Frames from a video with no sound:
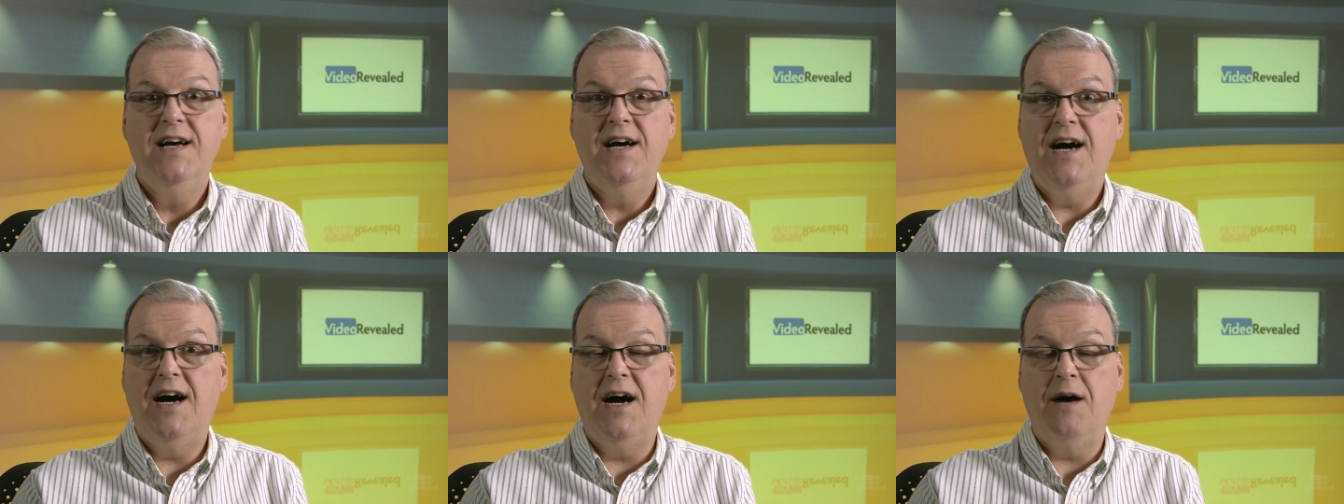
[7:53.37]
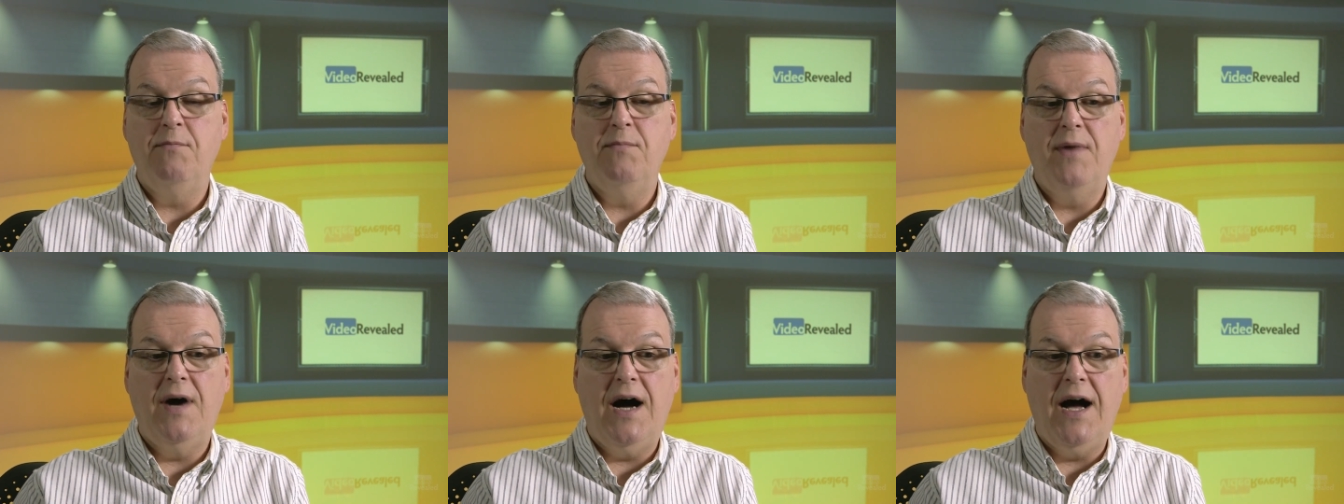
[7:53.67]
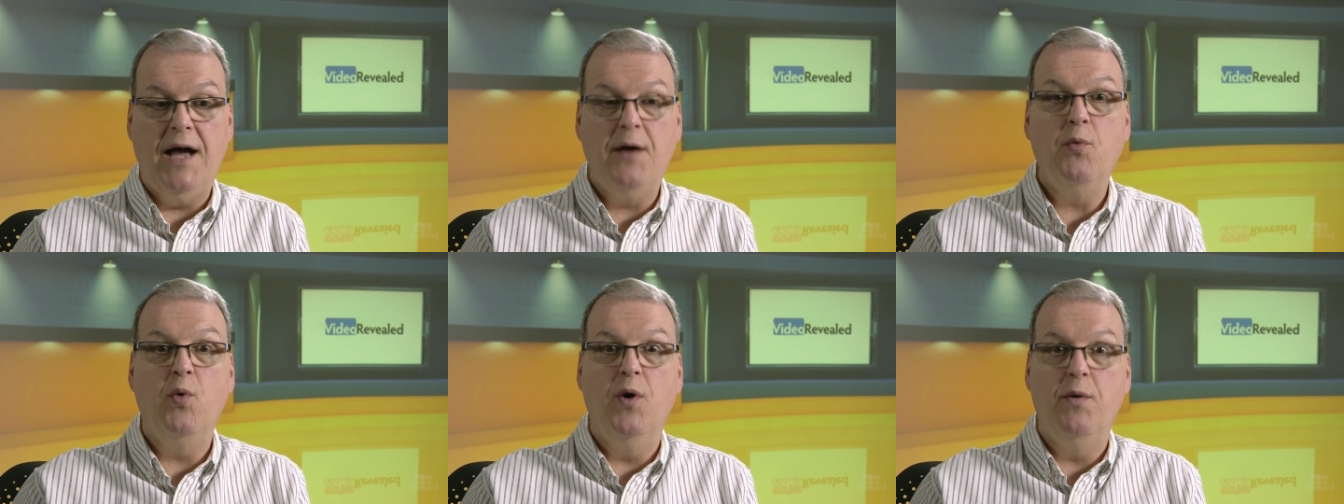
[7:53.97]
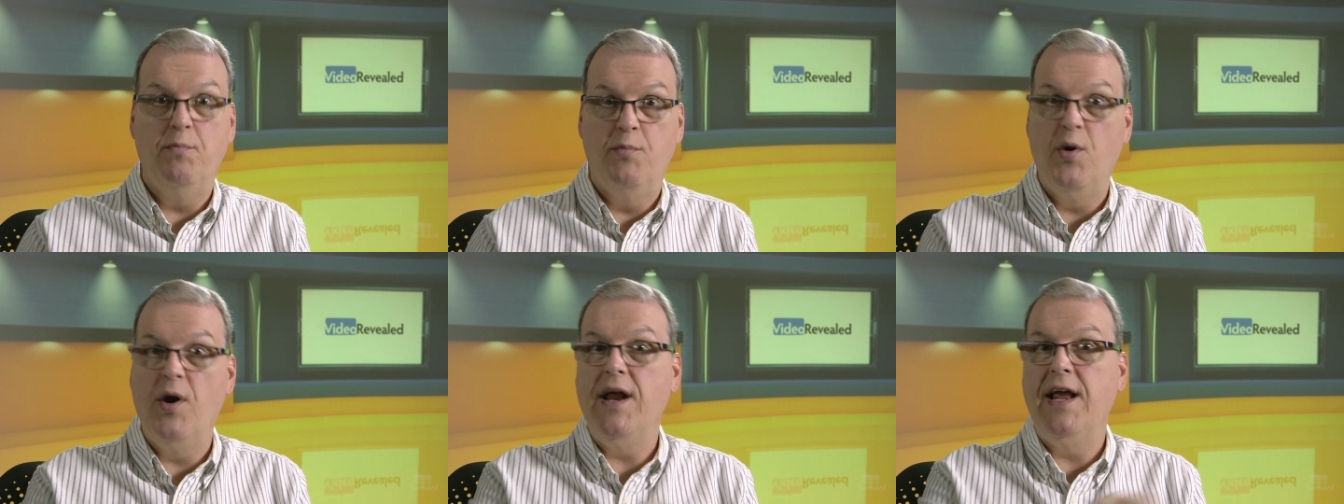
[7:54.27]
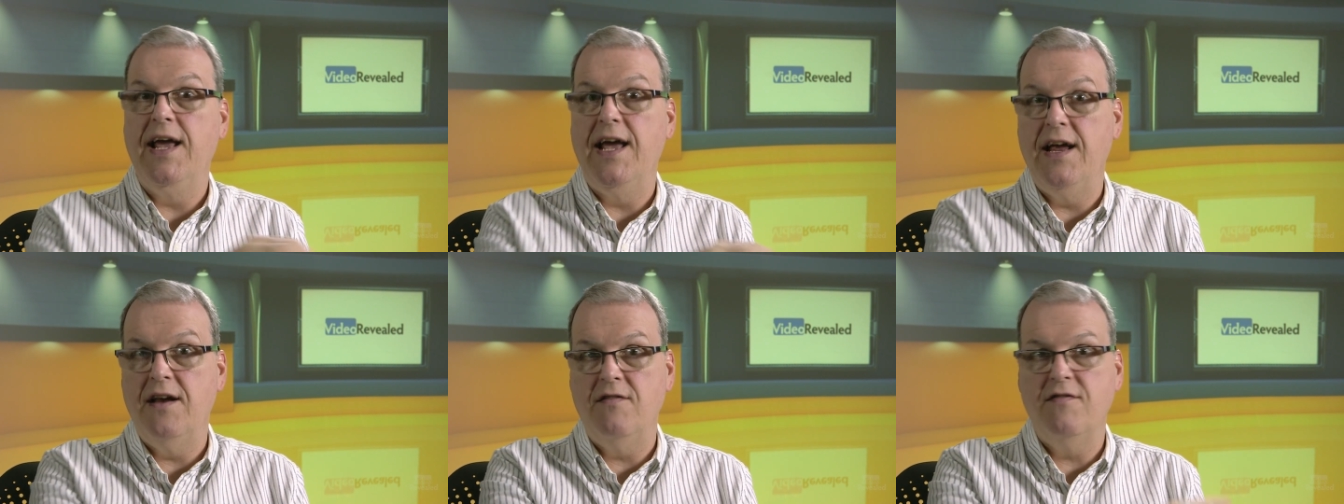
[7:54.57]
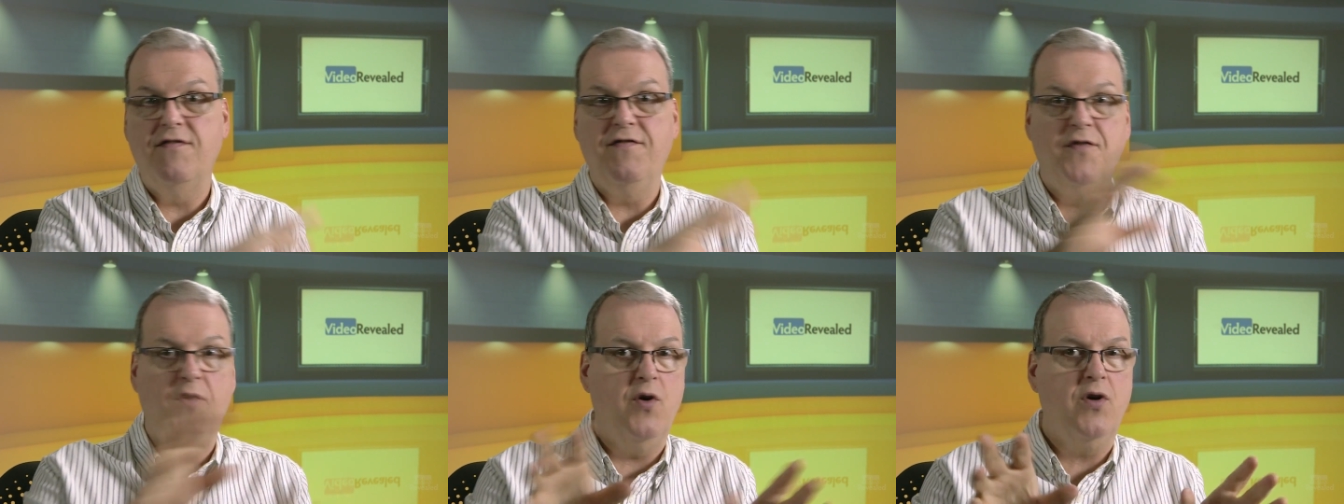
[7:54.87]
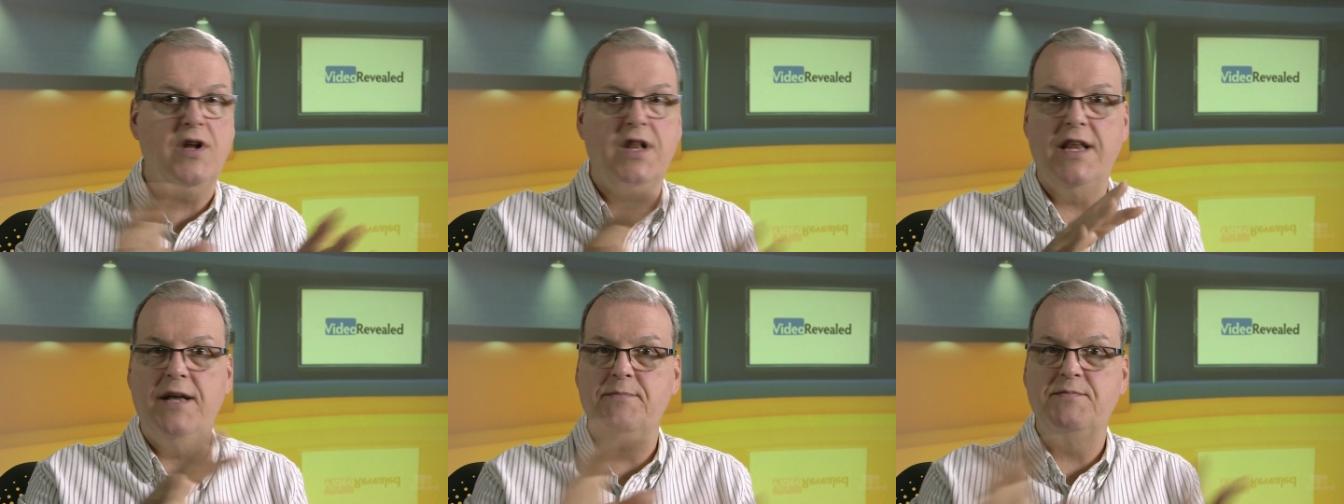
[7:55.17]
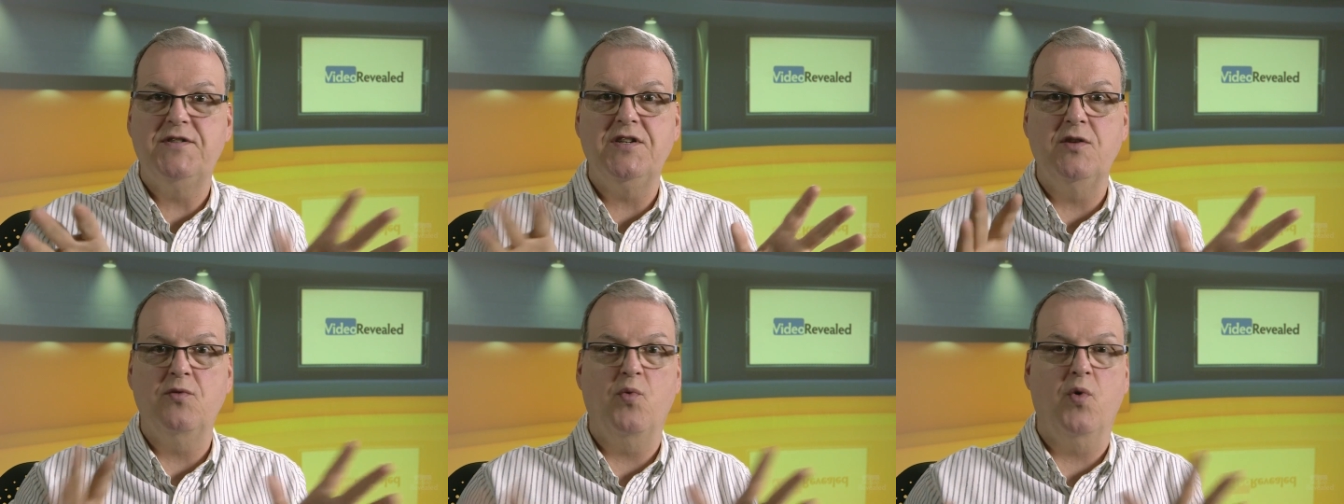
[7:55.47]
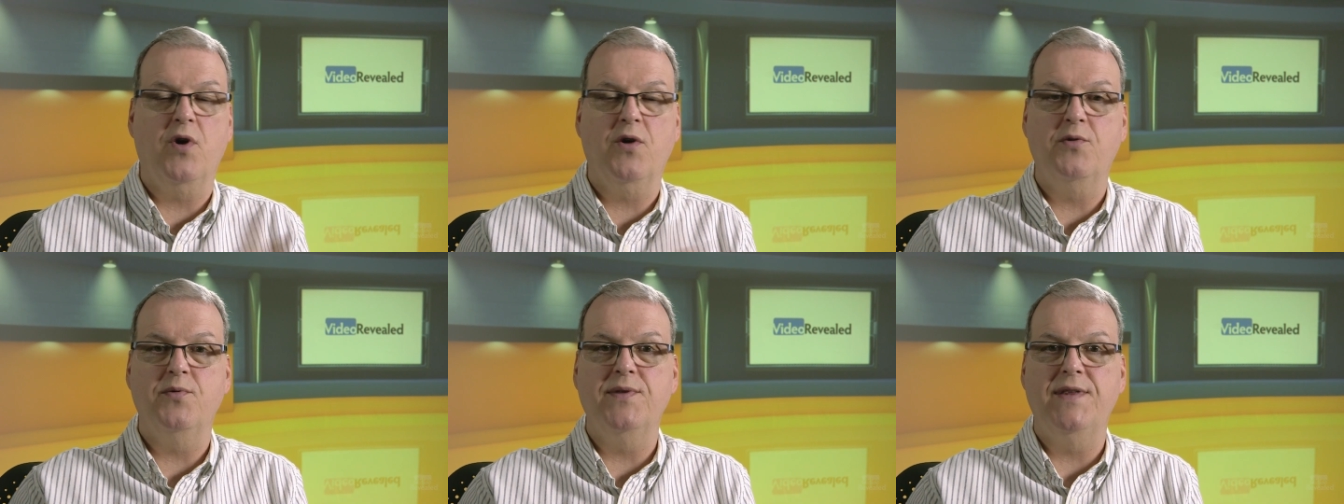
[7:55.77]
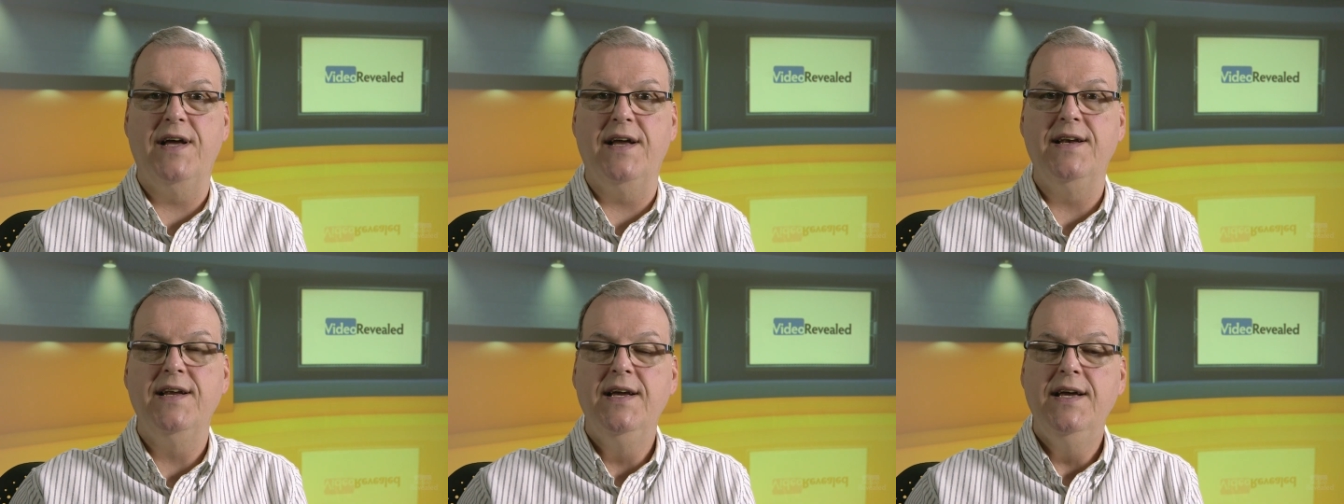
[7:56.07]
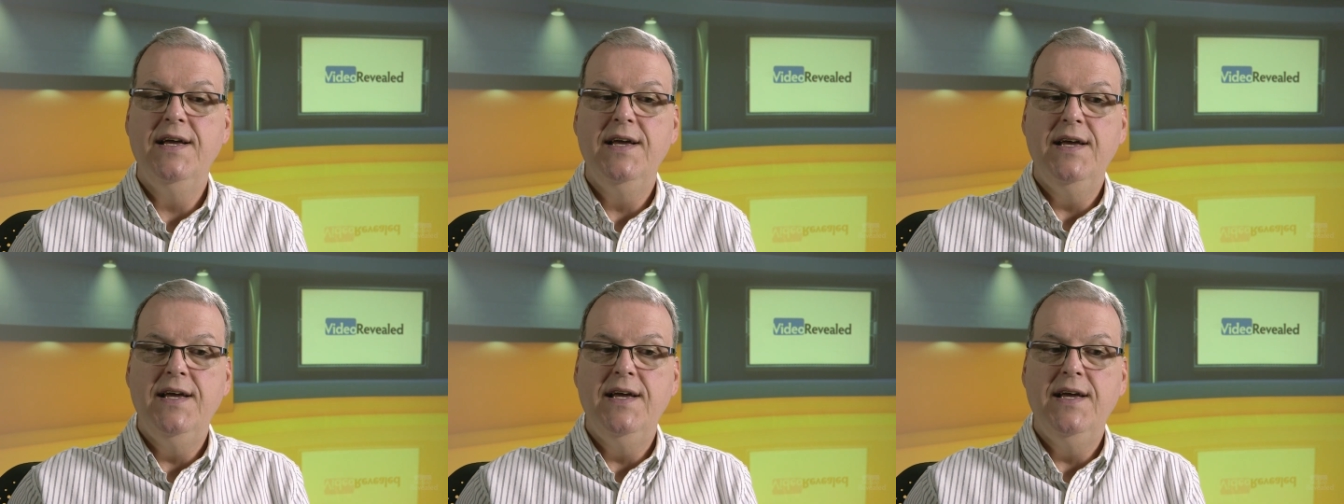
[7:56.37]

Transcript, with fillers: Um, I will bring in full clips and work with it.